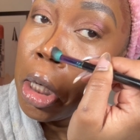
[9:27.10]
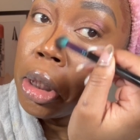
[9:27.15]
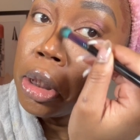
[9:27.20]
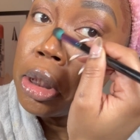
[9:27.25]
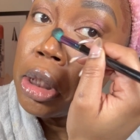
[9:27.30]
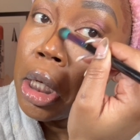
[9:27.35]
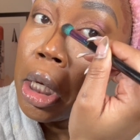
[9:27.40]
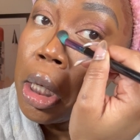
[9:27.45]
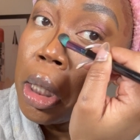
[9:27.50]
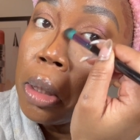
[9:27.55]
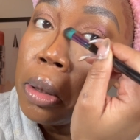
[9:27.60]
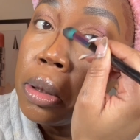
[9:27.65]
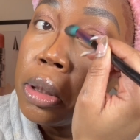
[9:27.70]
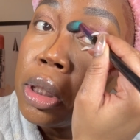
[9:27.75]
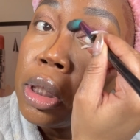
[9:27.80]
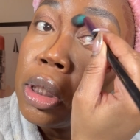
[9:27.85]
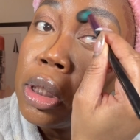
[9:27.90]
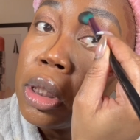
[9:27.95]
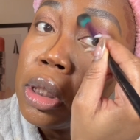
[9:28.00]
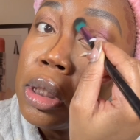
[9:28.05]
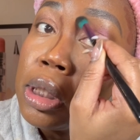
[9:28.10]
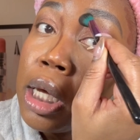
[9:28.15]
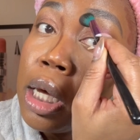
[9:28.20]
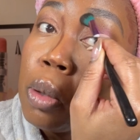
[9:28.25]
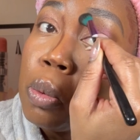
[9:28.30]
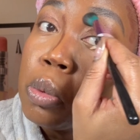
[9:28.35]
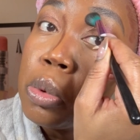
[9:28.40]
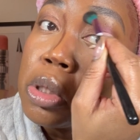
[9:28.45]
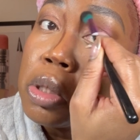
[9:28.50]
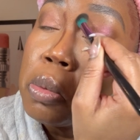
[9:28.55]
down in a
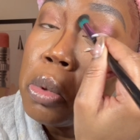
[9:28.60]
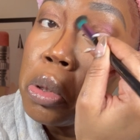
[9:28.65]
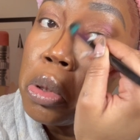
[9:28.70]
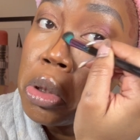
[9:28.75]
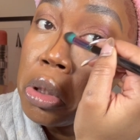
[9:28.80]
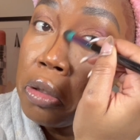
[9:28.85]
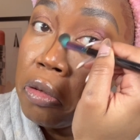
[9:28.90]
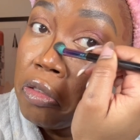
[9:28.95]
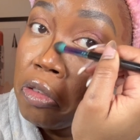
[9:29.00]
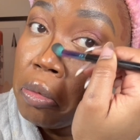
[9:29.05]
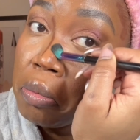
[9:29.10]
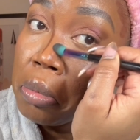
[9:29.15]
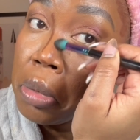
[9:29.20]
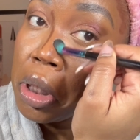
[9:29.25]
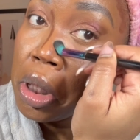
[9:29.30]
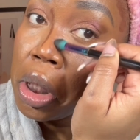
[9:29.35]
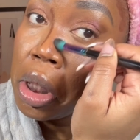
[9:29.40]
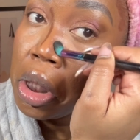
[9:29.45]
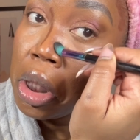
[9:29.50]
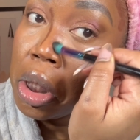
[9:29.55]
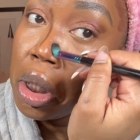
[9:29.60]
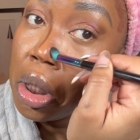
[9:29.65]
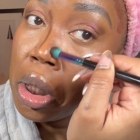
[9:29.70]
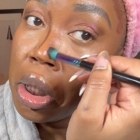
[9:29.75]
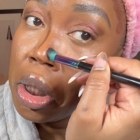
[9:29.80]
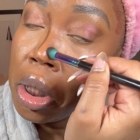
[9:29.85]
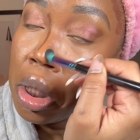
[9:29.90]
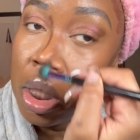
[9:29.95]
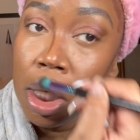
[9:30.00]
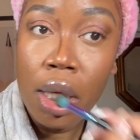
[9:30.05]
downwards motion for me.
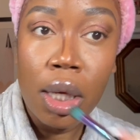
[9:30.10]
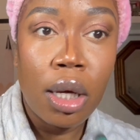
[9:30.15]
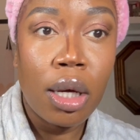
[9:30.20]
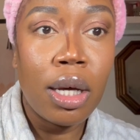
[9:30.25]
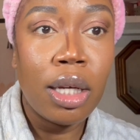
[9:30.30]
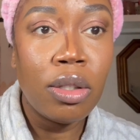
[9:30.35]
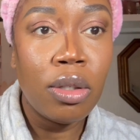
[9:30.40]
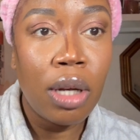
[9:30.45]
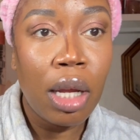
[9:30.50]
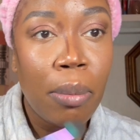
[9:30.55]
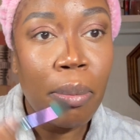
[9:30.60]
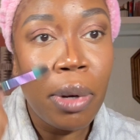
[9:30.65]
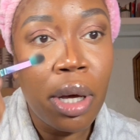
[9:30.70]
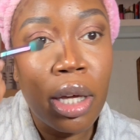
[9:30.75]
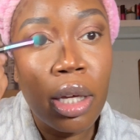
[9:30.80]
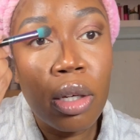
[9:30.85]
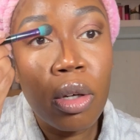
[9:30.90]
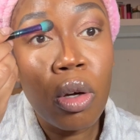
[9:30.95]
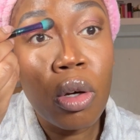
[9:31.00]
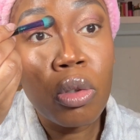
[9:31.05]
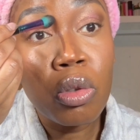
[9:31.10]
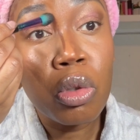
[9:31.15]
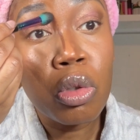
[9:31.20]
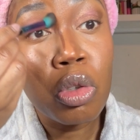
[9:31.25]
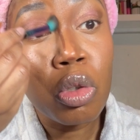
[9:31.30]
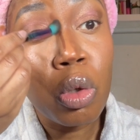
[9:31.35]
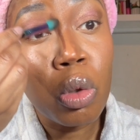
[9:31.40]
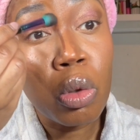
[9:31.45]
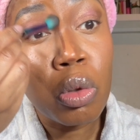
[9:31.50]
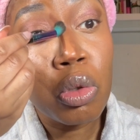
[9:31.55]
I don't like my contour
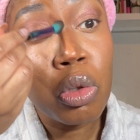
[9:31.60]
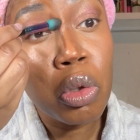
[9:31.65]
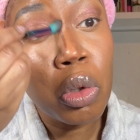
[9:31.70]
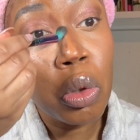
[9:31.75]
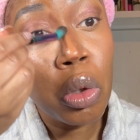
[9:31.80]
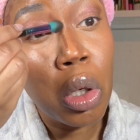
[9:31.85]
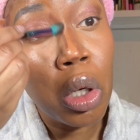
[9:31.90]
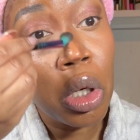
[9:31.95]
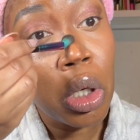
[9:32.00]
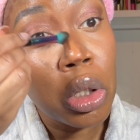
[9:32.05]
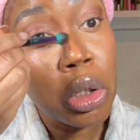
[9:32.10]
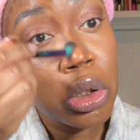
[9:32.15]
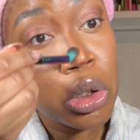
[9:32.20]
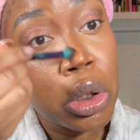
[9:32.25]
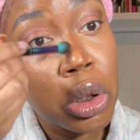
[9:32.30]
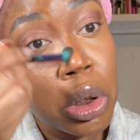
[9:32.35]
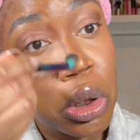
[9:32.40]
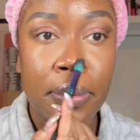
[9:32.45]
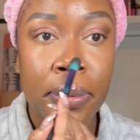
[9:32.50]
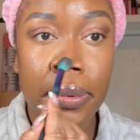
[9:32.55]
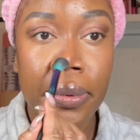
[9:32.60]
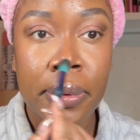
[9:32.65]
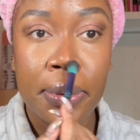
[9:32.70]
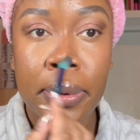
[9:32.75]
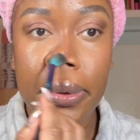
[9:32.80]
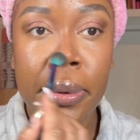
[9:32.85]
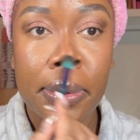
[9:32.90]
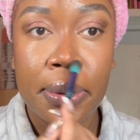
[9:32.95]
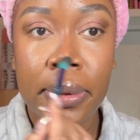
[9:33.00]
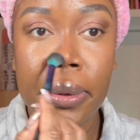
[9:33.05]
to look too harsh.
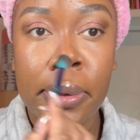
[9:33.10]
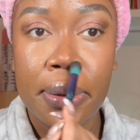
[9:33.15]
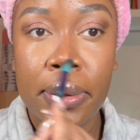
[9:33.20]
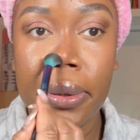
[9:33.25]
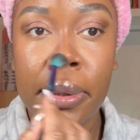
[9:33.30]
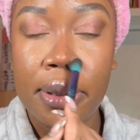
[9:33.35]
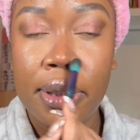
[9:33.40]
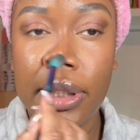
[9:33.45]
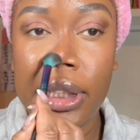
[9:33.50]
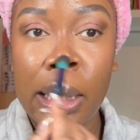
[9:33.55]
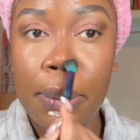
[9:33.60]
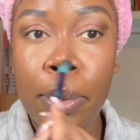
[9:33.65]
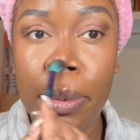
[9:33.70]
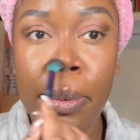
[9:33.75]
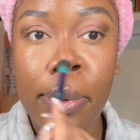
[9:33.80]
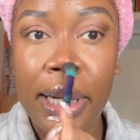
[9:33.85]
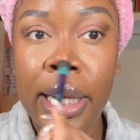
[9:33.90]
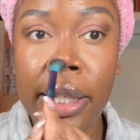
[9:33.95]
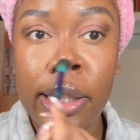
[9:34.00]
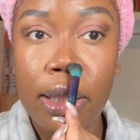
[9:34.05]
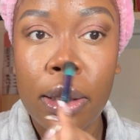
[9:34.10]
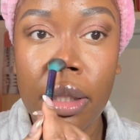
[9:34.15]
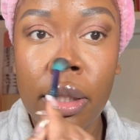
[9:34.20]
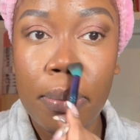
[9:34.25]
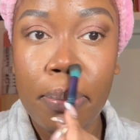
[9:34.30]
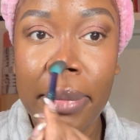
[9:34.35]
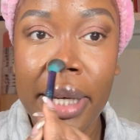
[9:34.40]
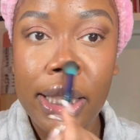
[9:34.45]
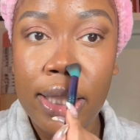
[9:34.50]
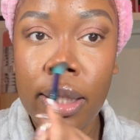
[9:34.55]
Some people like the
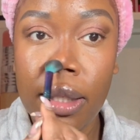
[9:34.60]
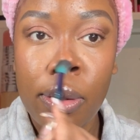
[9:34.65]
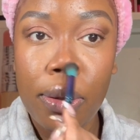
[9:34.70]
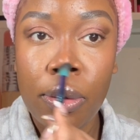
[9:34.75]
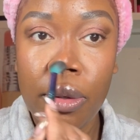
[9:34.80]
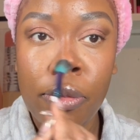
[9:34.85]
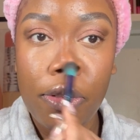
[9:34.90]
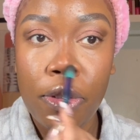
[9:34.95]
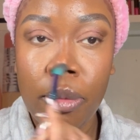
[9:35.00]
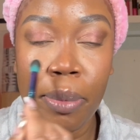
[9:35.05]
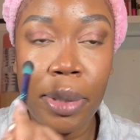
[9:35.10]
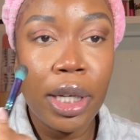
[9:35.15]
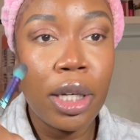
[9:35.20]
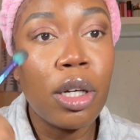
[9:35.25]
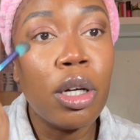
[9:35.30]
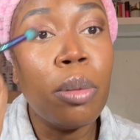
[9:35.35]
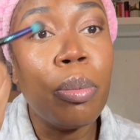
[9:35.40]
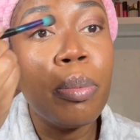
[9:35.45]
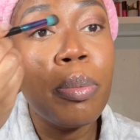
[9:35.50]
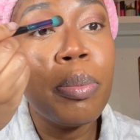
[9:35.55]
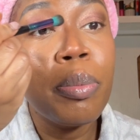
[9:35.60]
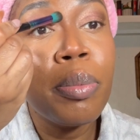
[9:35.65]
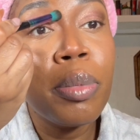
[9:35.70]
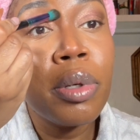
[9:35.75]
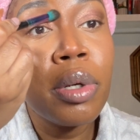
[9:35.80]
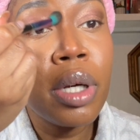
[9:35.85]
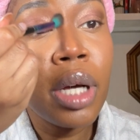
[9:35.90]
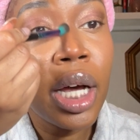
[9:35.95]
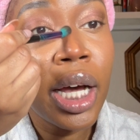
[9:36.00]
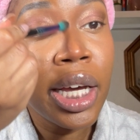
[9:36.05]
matted look for makeup.
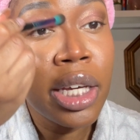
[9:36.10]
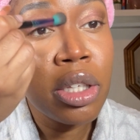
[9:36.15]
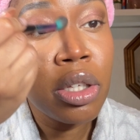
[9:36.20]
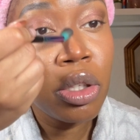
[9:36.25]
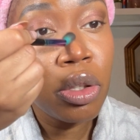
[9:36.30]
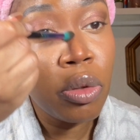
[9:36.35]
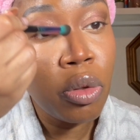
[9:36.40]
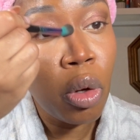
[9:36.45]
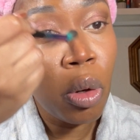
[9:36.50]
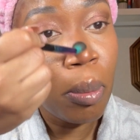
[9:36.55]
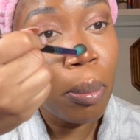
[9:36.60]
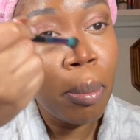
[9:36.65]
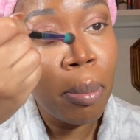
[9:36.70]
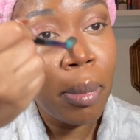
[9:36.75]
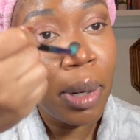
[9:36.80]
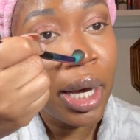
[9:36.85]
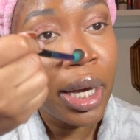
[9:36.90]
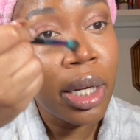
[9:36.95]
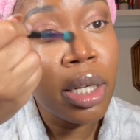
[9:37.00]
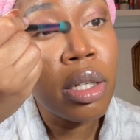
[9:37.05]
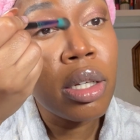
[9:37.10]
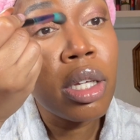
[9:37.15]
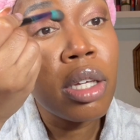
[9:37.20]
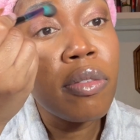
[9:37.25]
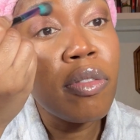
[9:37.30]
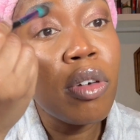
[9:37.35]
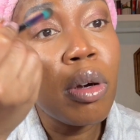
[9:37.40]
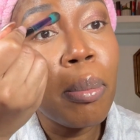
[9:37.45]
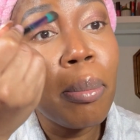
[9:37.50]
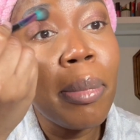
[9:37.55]
I don't mind
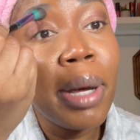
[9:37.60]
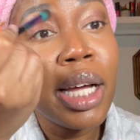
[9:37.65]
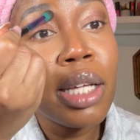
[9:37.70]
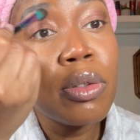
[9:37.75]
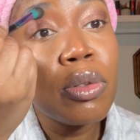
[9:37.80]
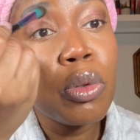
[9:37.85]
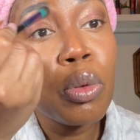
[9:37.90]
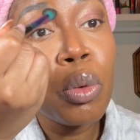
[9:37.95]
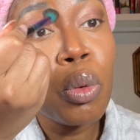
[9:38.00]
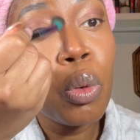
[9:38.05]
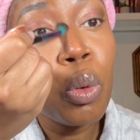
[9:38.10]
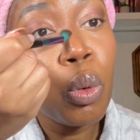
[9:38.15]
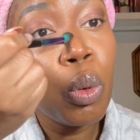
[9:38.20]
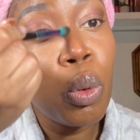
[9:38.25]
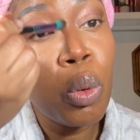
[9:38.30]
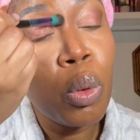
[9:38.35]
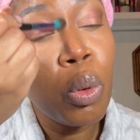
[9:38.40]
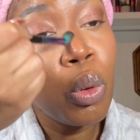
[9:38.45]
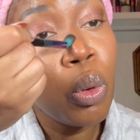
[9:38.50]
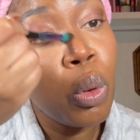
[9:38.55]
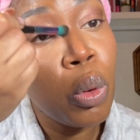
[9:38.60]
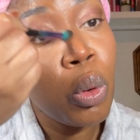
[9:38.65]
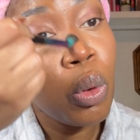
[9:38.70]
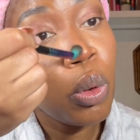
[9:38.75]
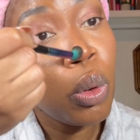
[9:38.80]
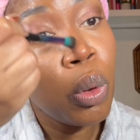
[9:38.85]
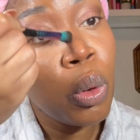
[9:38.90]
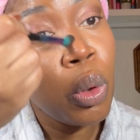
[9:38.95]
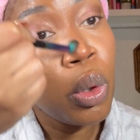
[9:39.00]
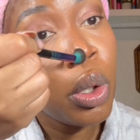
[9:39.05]
either matte or
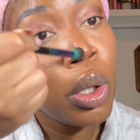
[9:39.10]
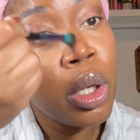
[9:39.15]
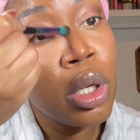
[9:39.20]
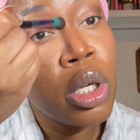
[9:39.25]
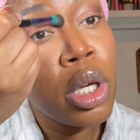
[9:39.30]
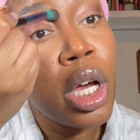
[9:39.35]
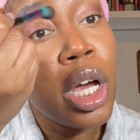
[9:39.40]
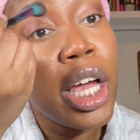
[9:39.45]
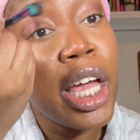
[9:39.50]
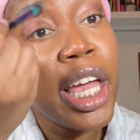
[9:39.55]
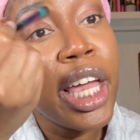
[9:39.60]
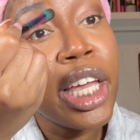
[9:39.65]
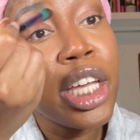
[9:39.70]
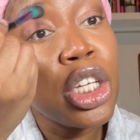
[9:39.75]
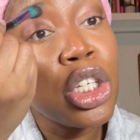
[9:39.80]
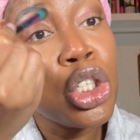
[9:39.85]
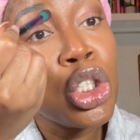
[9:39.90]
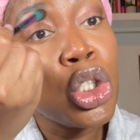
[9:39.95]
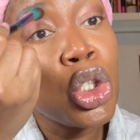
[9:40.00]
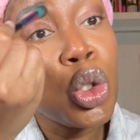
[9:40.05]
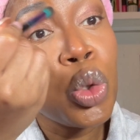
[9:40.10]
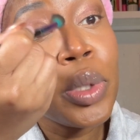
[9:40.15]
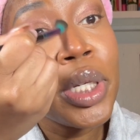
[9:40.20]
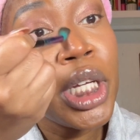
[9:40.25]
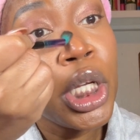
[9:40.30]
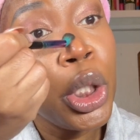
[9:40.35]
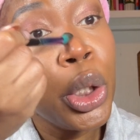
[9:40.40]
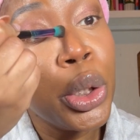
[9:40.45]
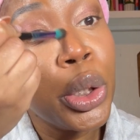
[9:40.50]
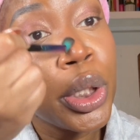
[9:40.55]
a dewy
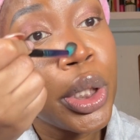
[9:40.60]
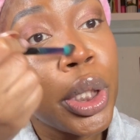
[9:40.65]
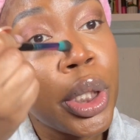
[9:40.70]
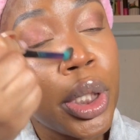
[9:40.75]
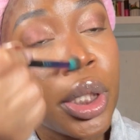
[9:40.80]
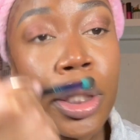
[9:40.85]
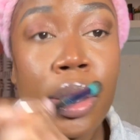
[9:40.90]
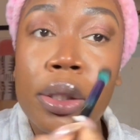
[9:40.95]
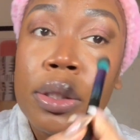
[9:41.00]
look,